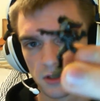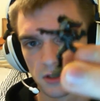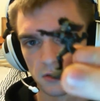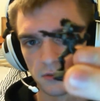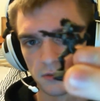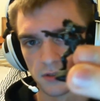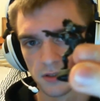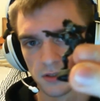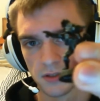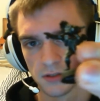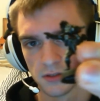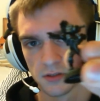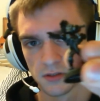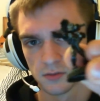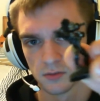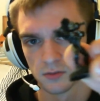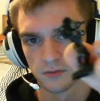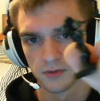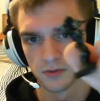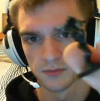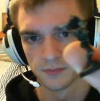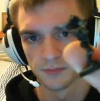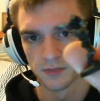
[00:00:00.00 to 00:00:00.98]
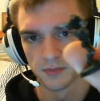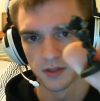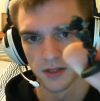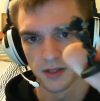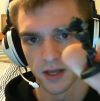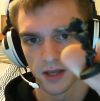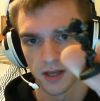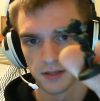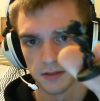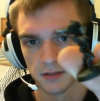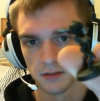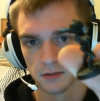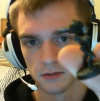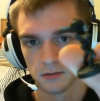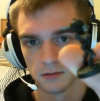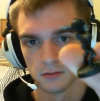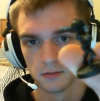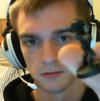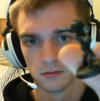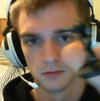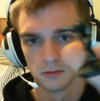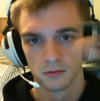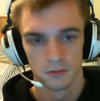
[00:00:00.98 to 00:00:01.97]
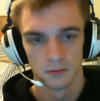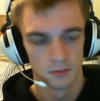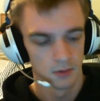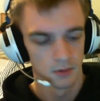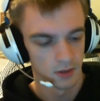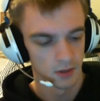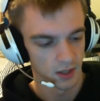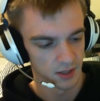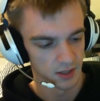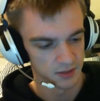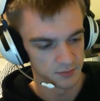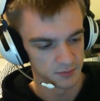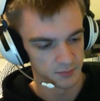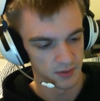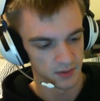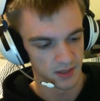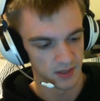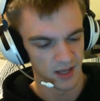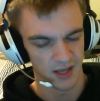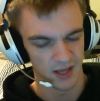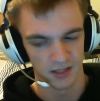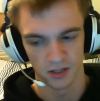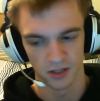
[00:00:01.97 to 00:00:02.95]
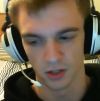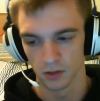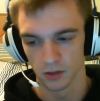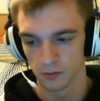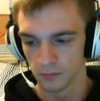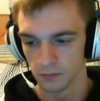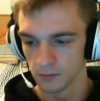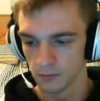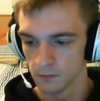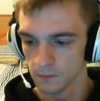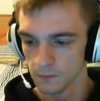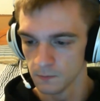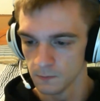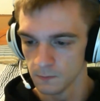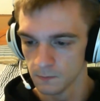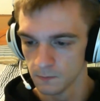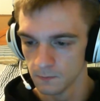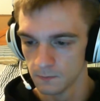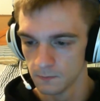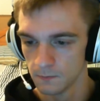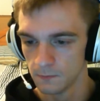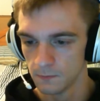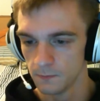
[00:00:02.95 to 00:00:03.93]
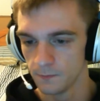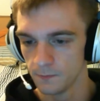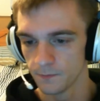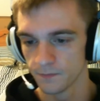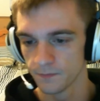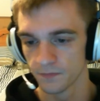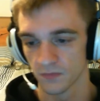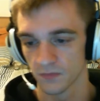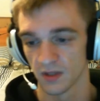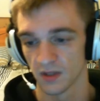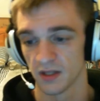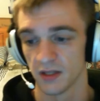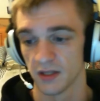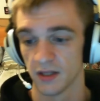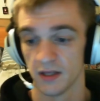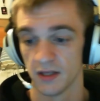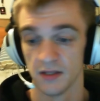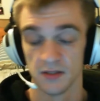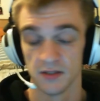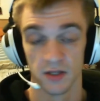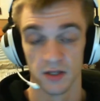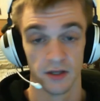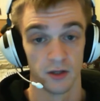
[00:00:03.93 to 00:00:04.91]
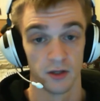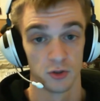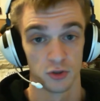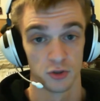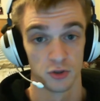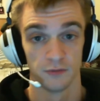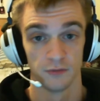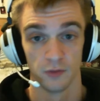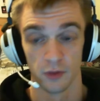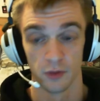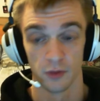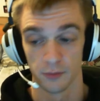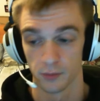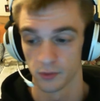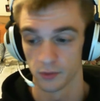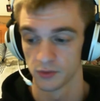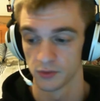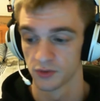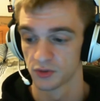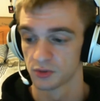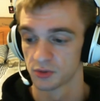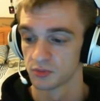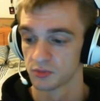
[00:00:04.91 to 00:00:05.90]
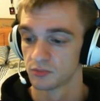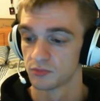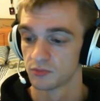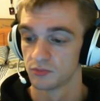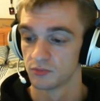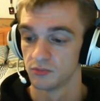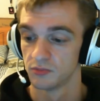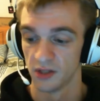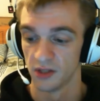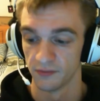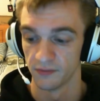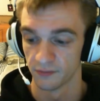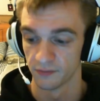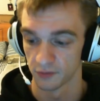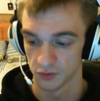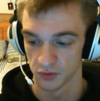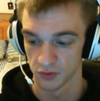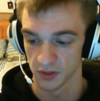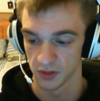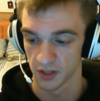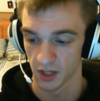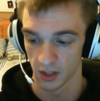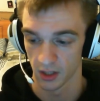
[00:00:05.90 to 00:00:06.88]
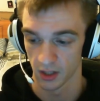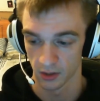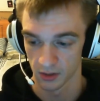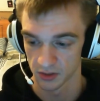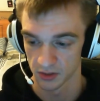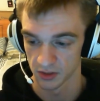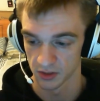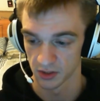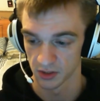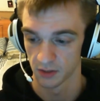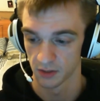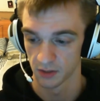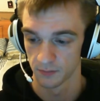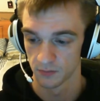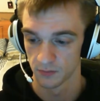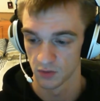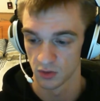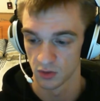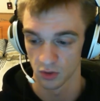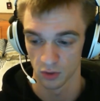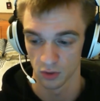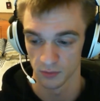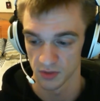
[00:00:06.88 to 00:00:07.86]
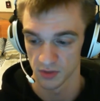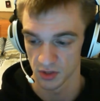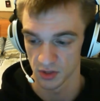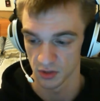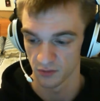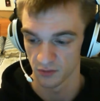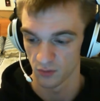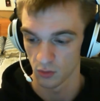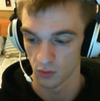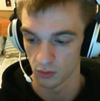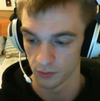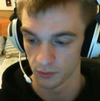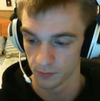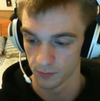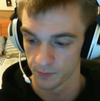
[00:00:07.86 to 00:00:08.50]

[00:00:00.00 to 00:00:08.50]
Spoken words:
he is with his big head and his big head gun. He is 140 points, infantry character, unit composition of 1.